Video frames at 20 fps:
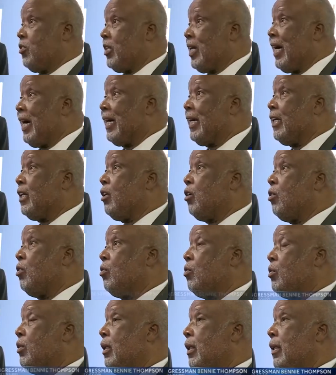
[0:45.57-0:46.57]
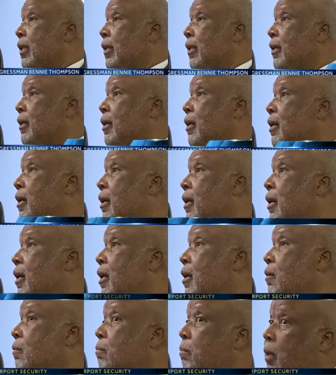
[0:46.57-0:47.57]
your jacket on,
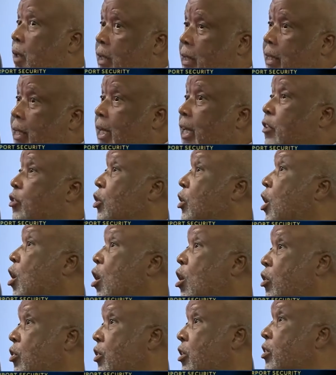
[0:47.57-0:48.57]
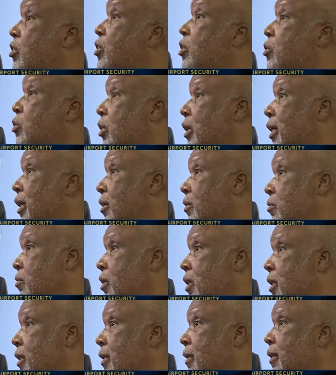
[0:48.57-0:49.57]
uh, but there's a cost
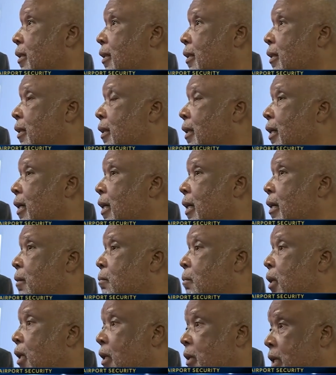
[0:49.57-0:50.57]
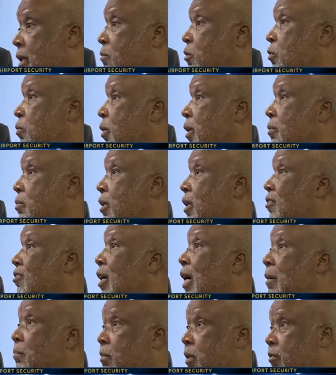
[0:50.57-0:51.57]
associated with it. but a number of people
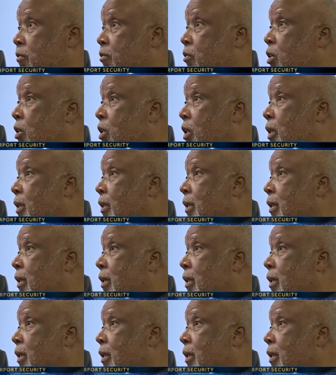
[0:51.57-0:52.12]
have opted for